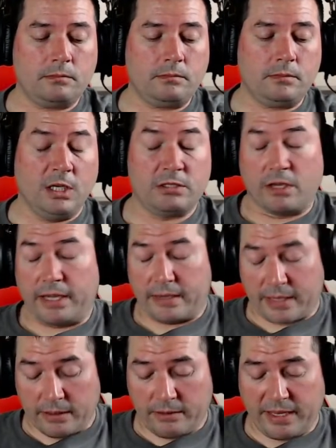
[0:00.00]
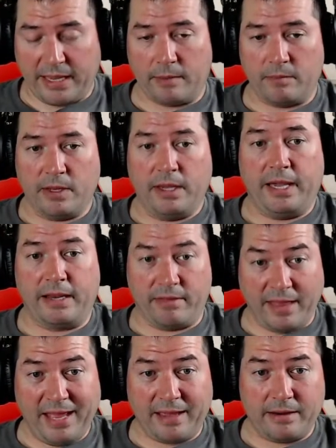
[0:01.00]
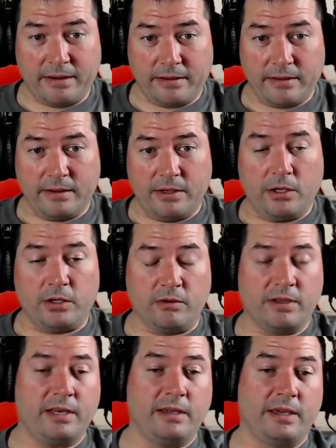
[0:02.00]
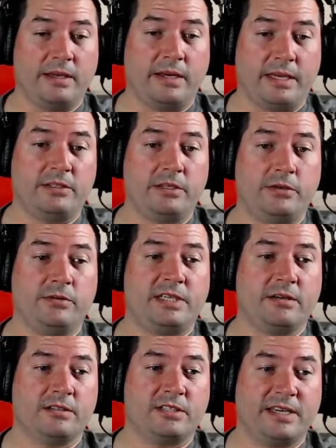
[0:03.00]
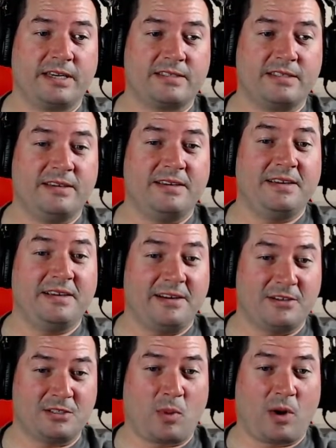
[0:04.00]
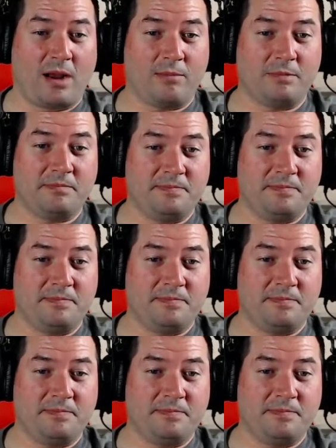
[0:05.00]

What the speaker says: So you had to kill them, and then you could get into tier 6. Here's the problem.